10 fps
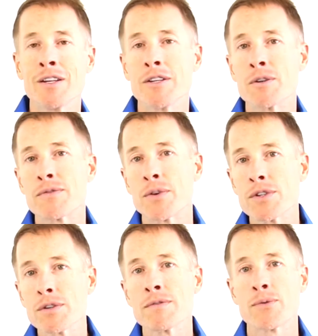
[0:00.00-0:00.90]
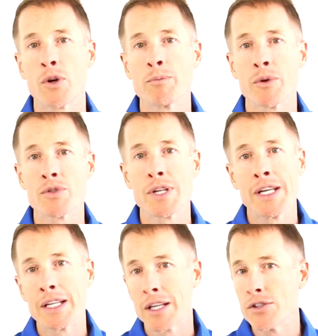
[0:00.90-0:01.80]
You know, first and foremost,
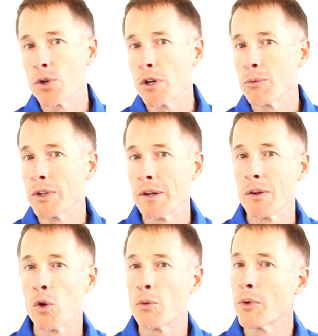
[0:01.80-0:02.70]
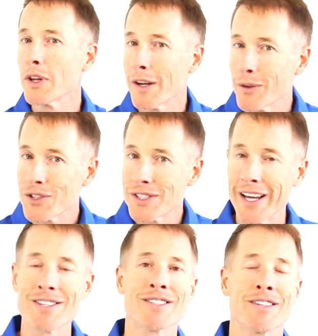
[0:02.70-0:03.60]
get your hormone levels
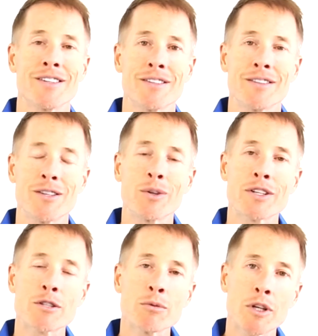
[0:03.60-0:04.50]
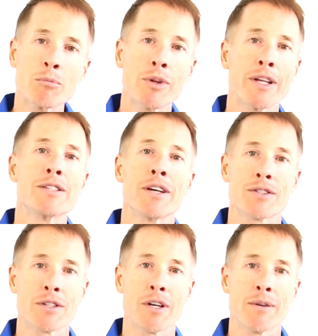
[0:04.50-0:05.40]
tested. You know, get some good blood
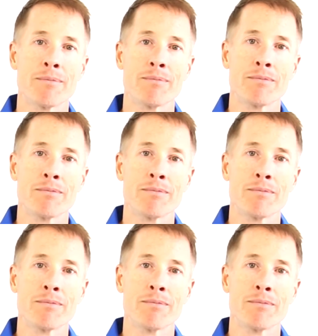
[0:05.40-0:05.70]
tests done.